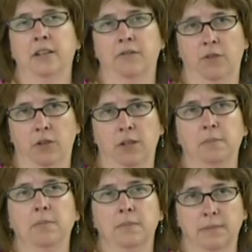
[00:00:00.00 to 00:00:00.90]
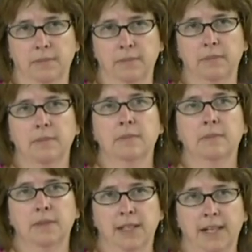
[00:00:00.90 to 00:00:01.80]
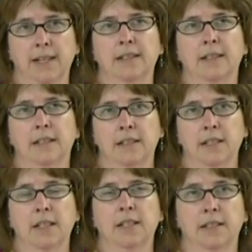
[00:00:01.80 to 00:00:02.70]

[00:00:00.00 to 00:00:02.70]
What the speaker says: hence the term pre for stressing.